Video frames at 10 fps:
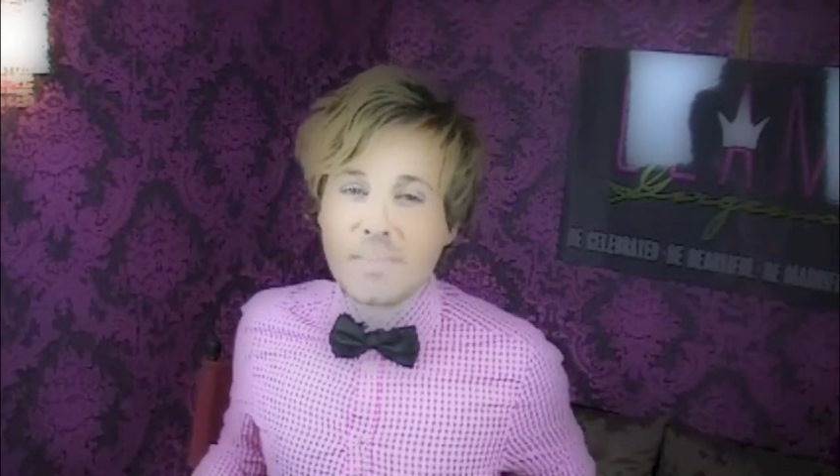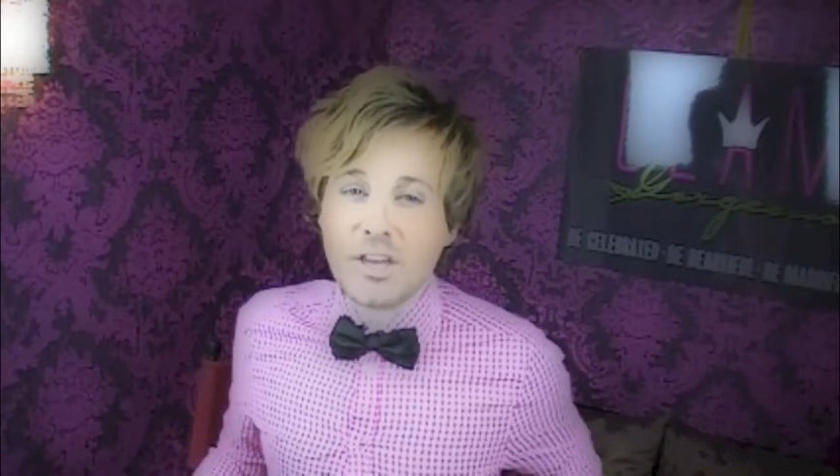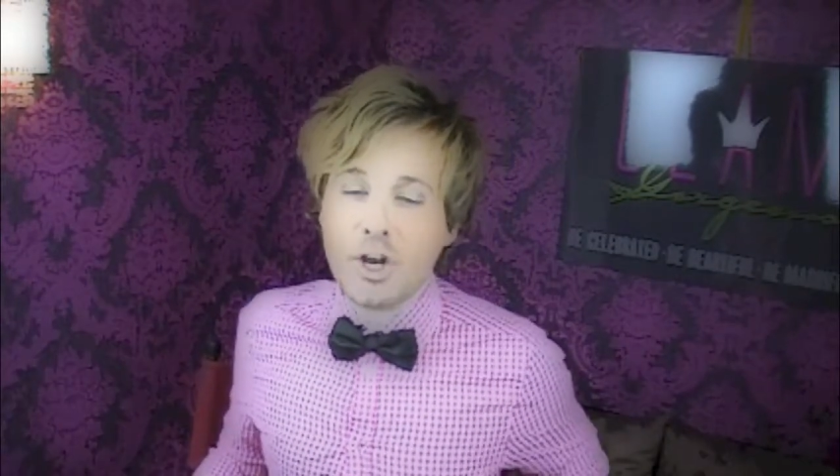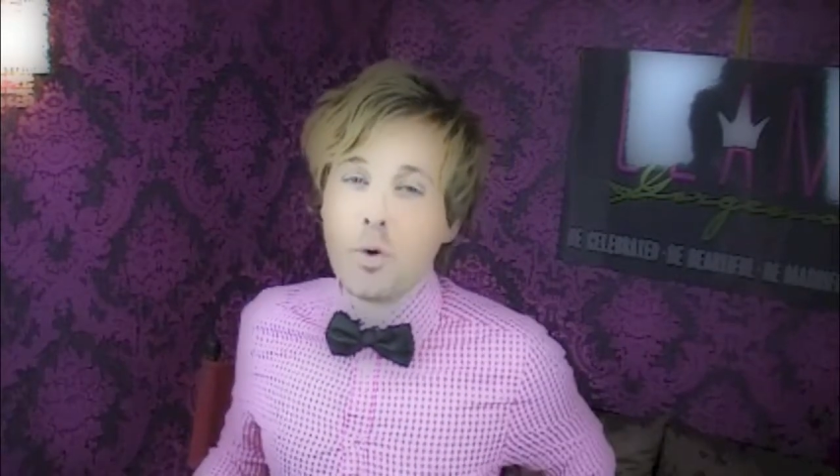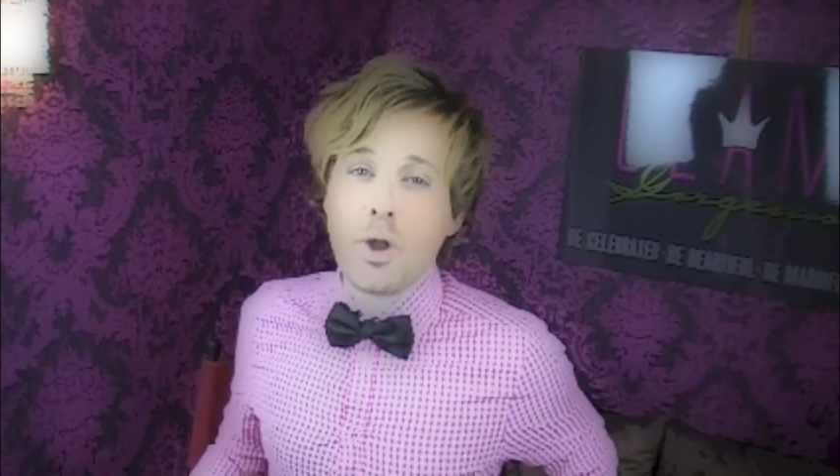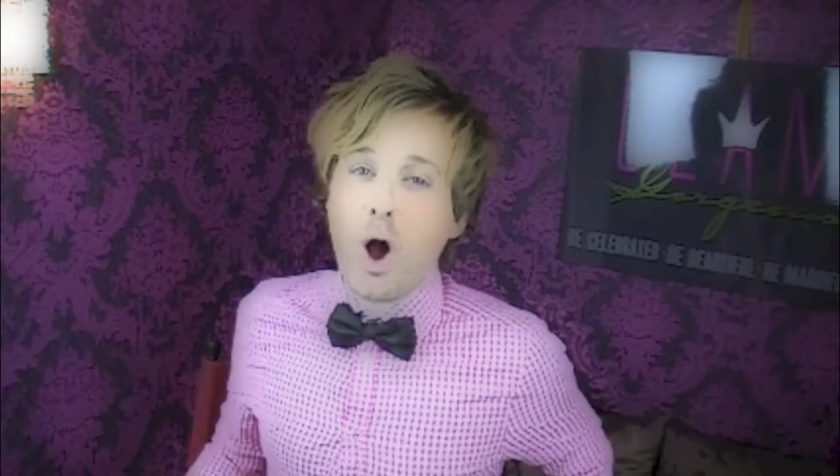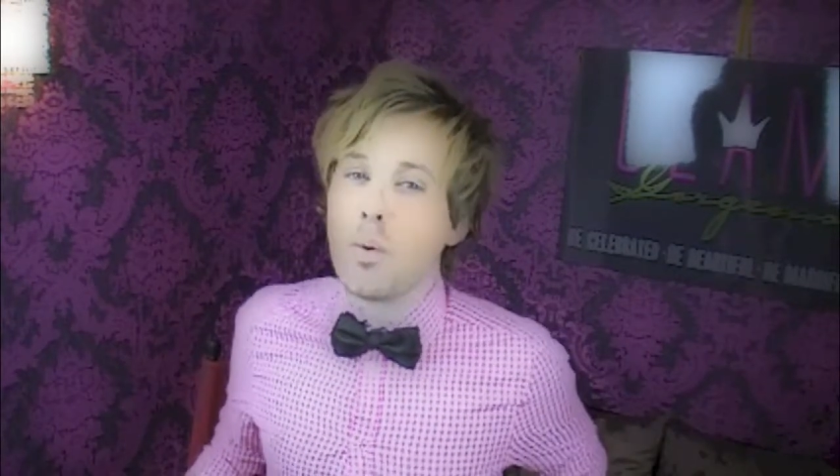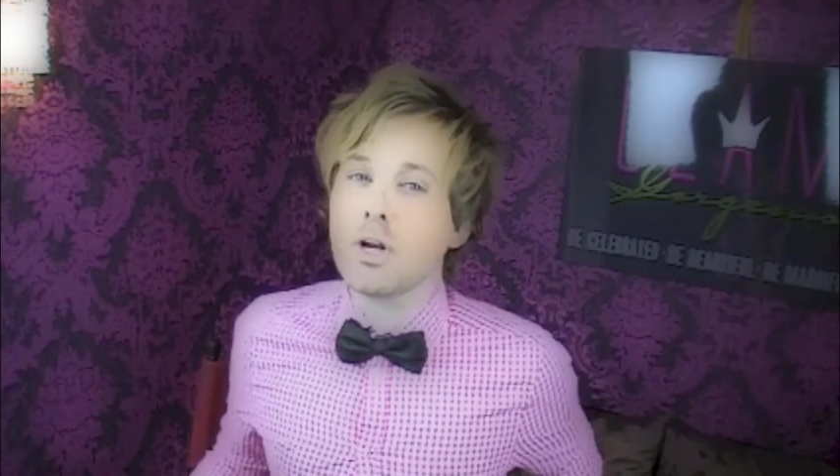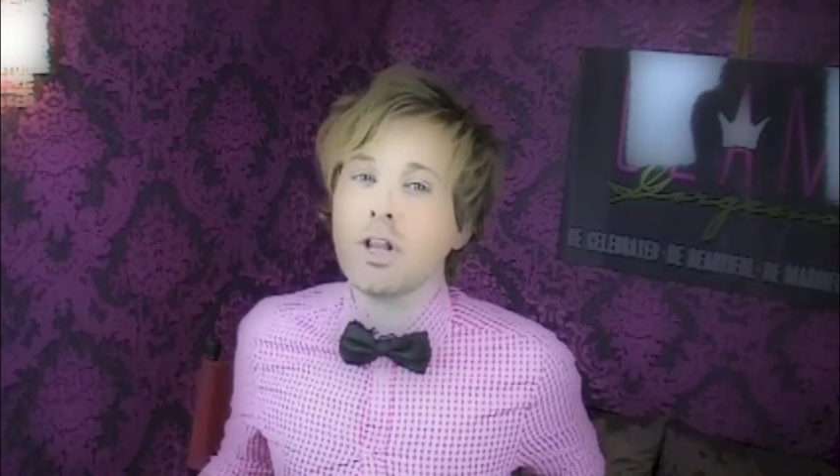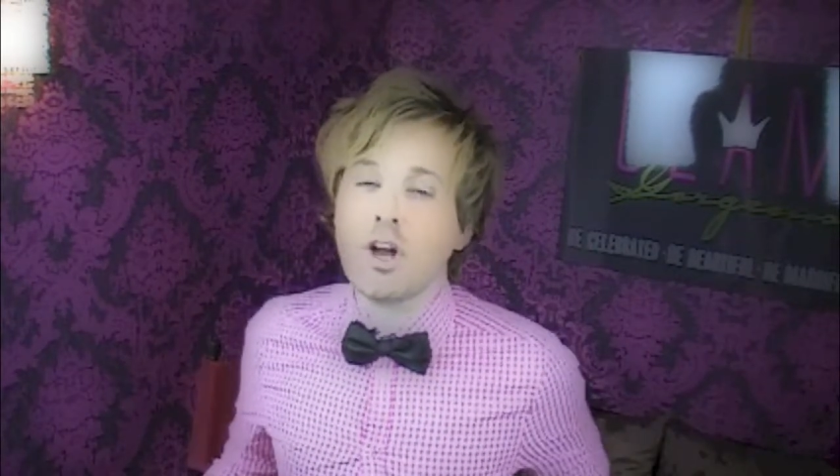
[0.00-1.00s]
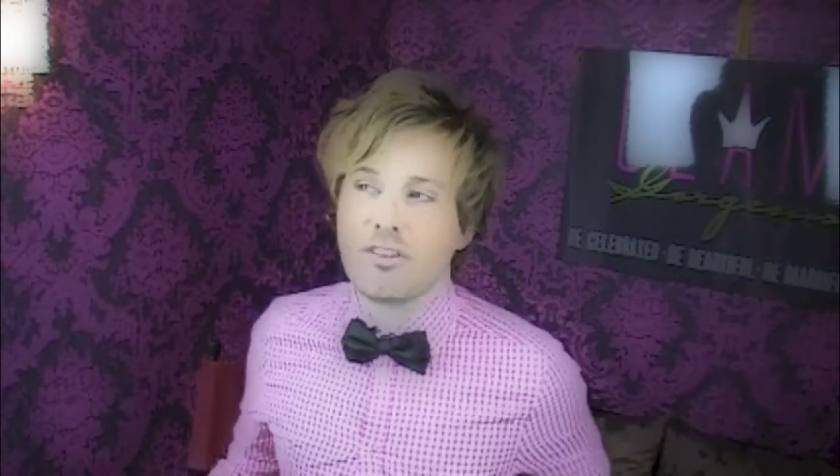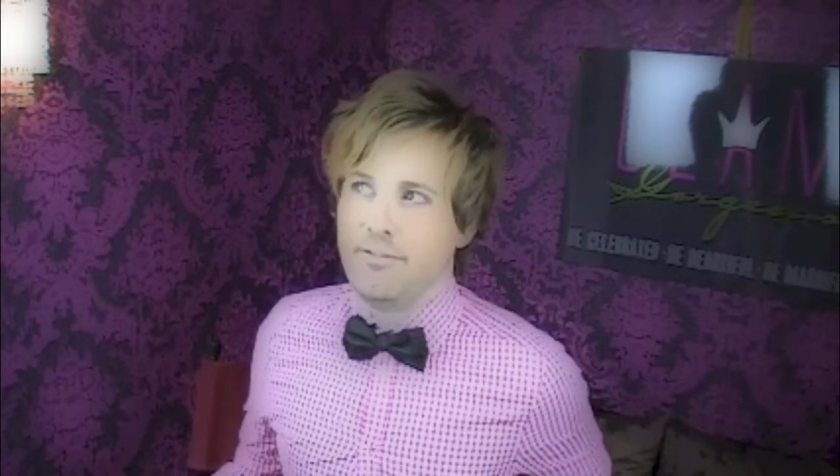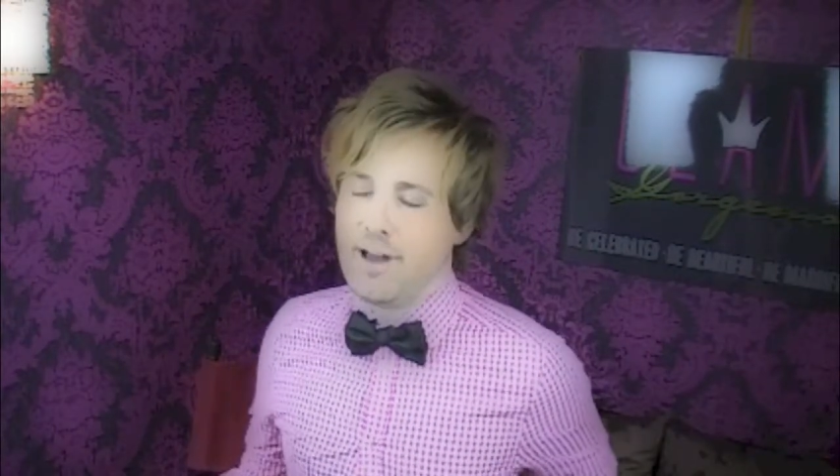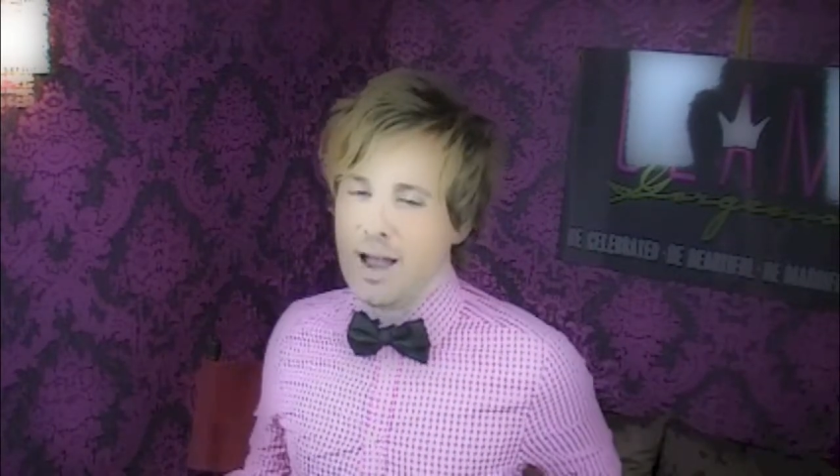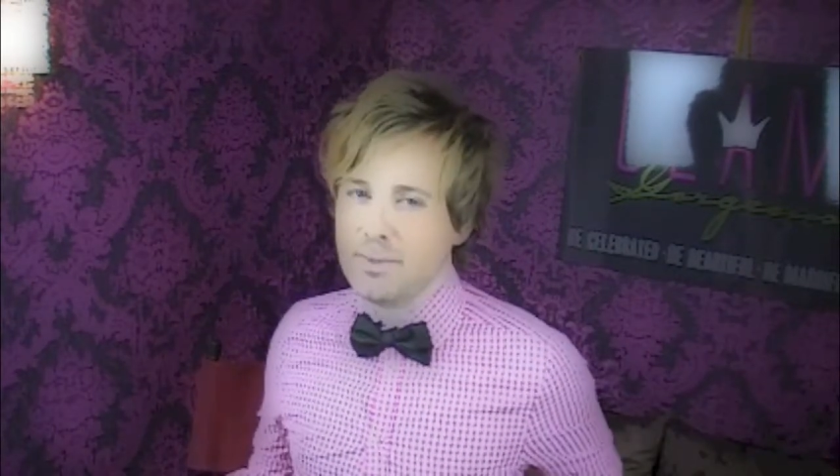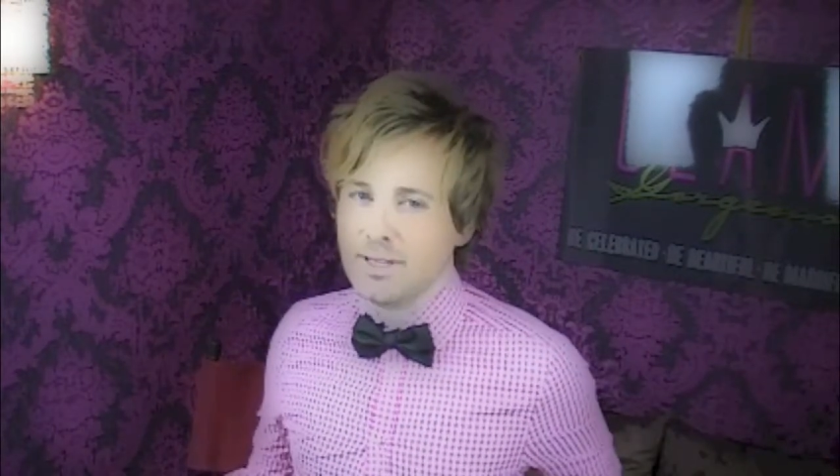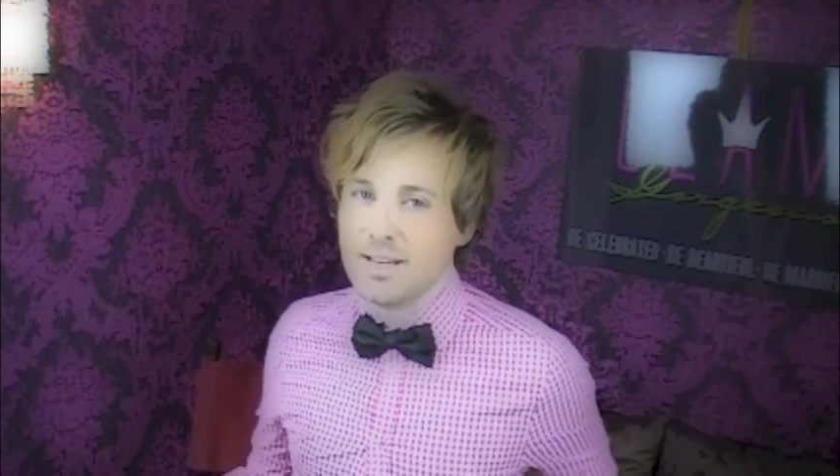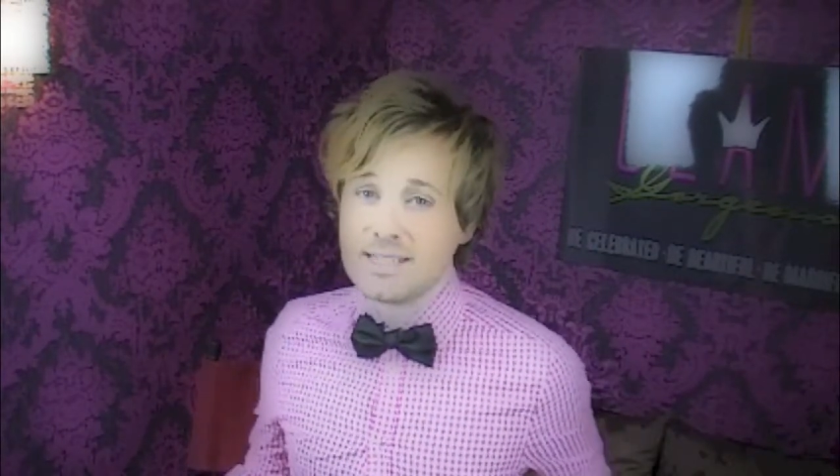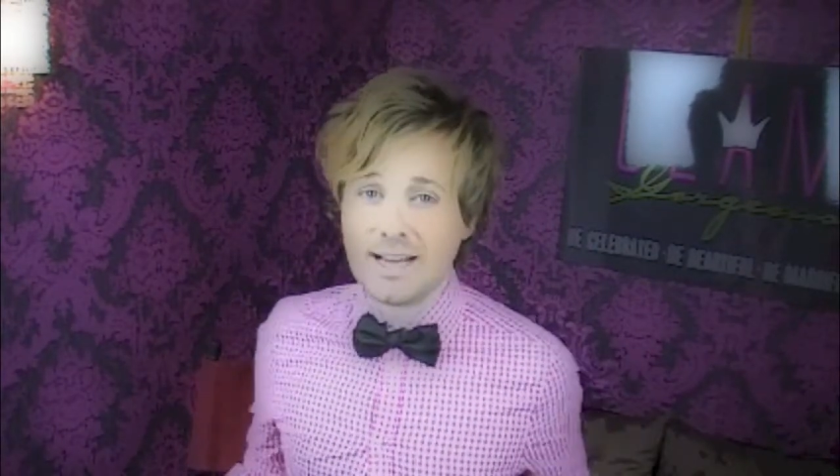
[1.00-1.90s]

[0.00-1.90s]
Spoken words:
You know, we all want to look fabulous